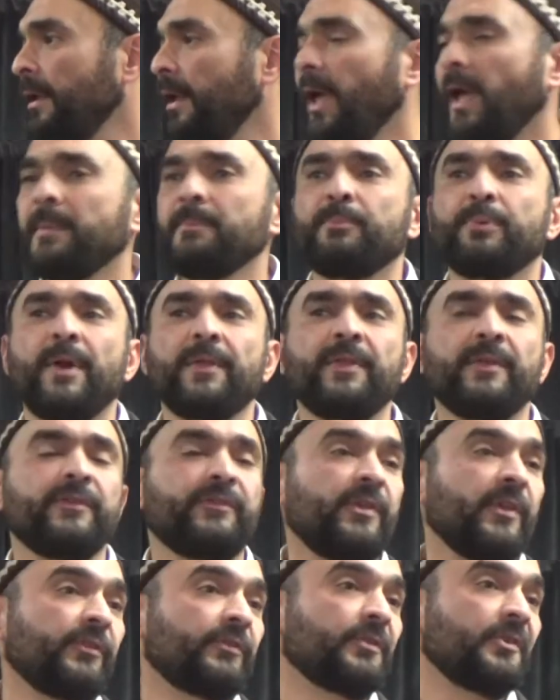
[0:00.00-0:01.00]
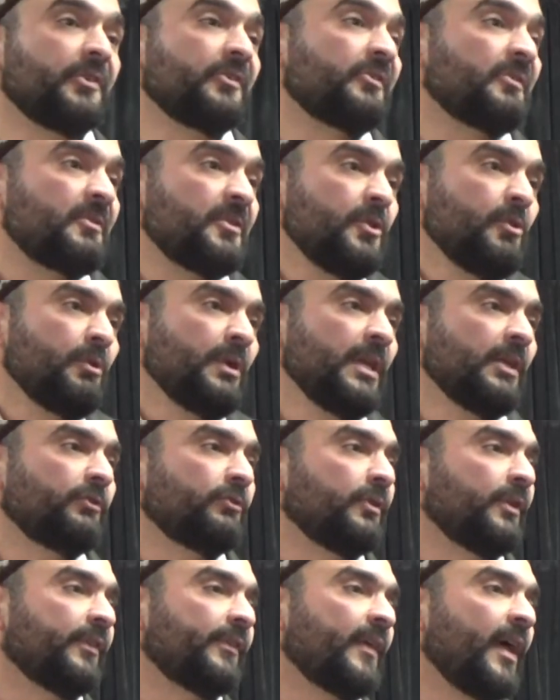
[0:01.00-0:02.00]
And brothers and sisters, you
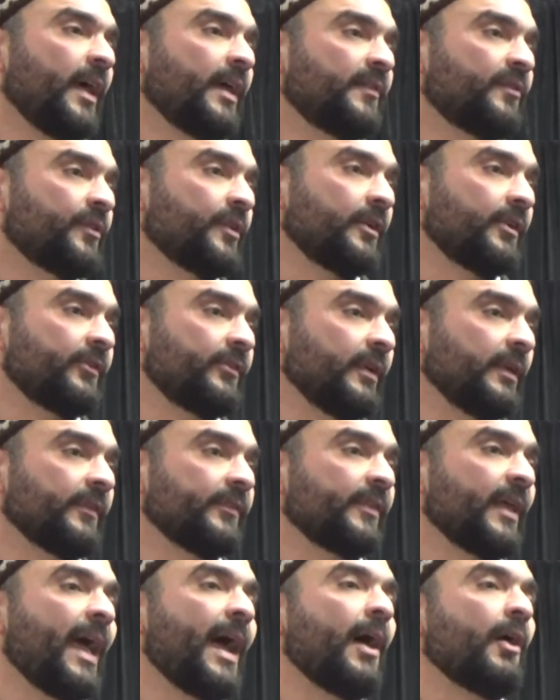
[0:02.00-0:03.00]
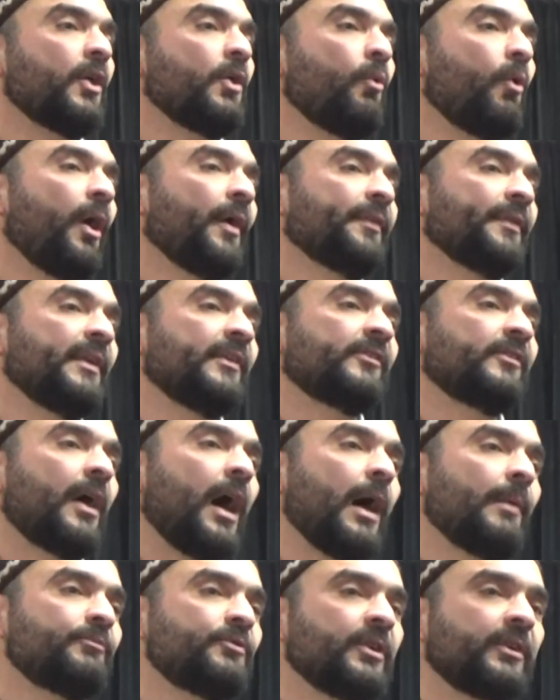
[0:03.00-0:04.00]
need to decide for yourselves how you want these
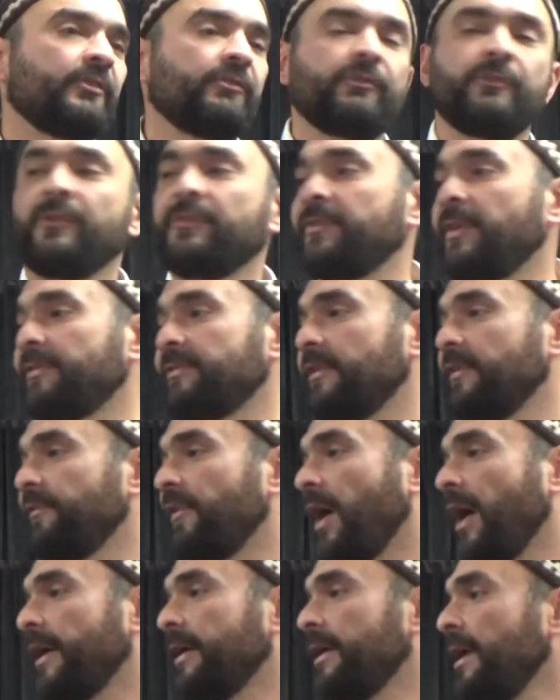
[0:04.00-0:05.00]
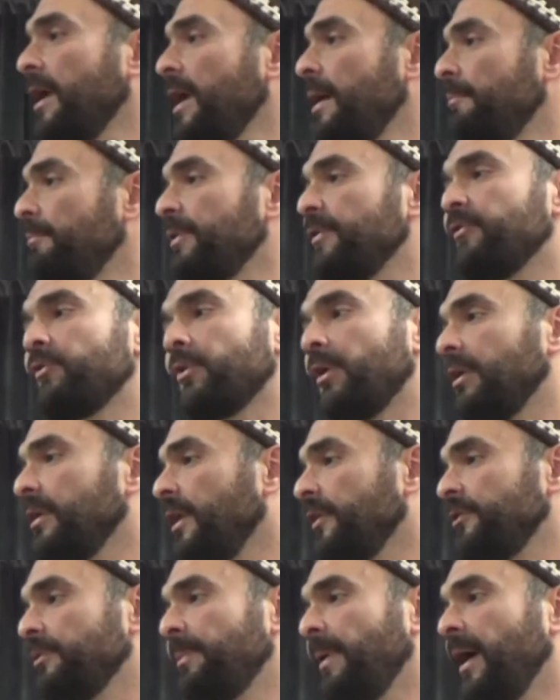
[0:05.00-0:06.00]
objects to testify before
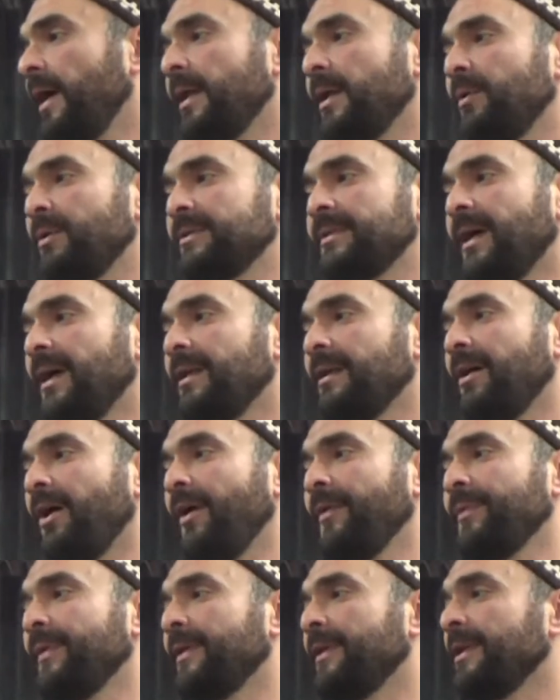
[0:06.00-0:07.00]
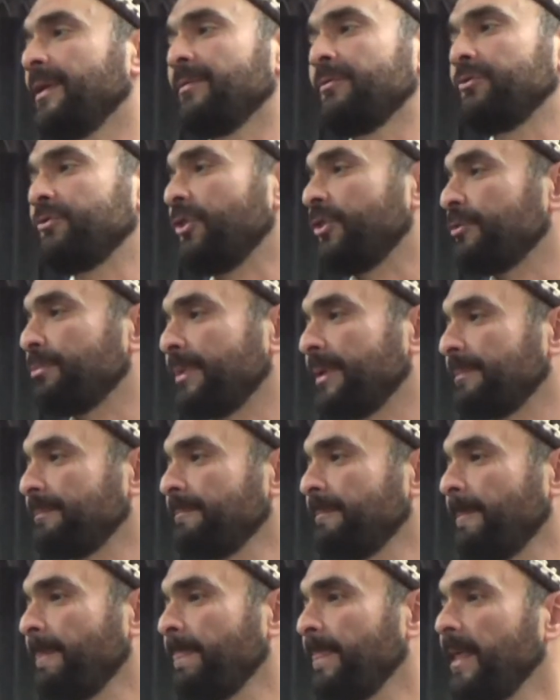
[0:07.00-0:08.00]
Allah subhanahu wa ta'ala on the Day of Judgment.
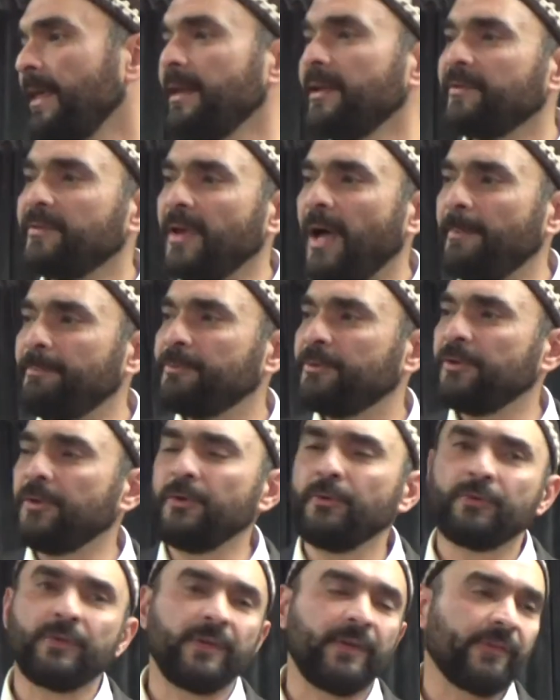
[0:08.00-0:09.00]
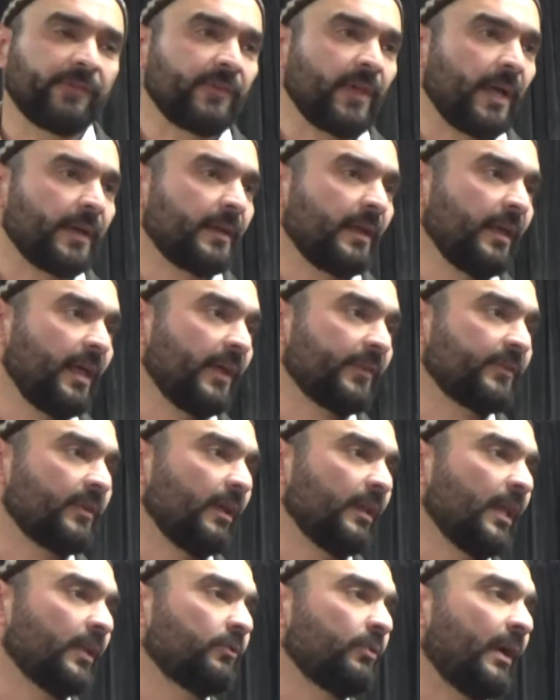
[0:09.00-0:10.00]
It is up to you to decide. I ask
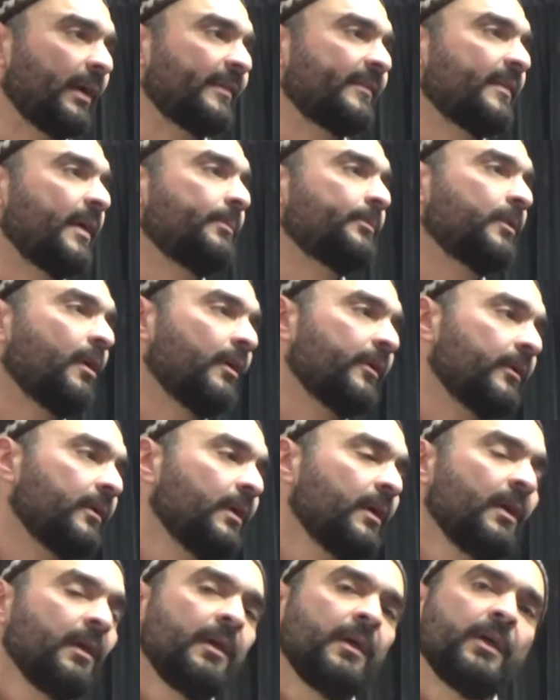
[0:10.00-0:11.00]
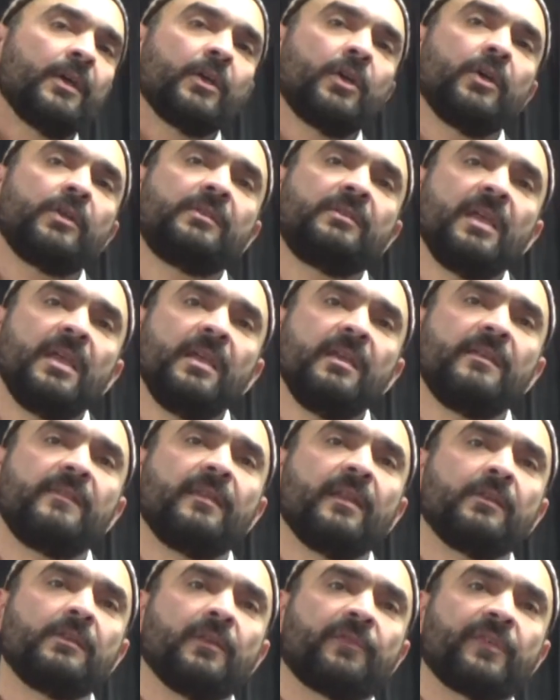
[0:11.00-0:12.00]
Allah to accept our good
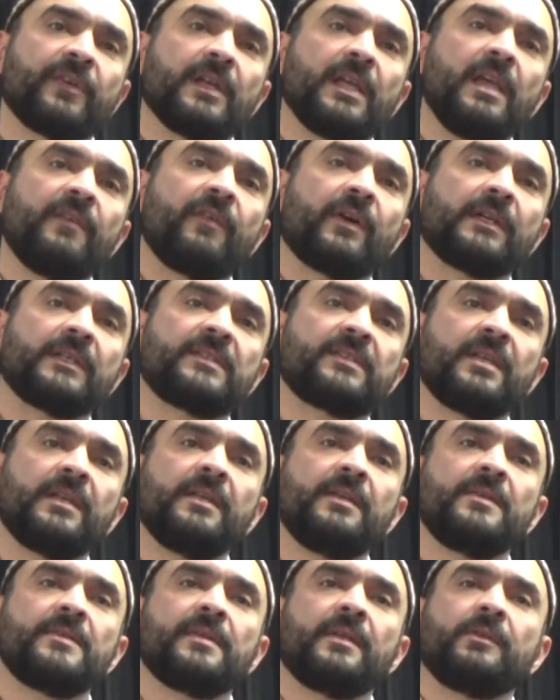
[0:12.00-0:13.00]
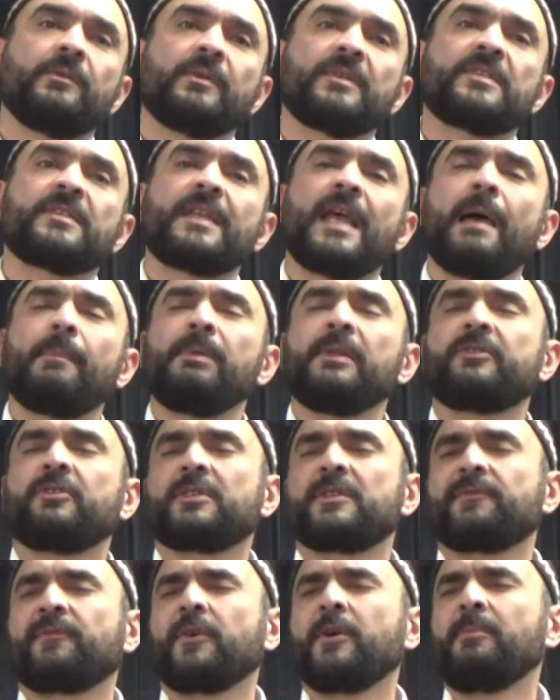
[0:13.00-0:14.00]
deeds and to forgive our sins and to establish
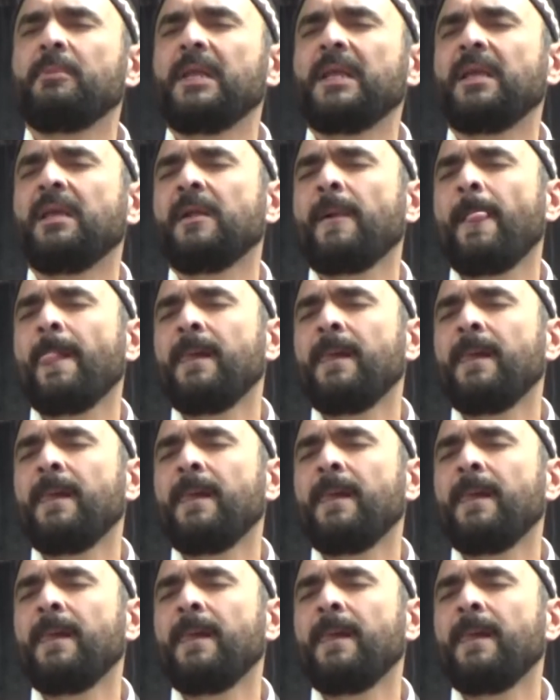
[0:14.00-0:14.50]
us firmly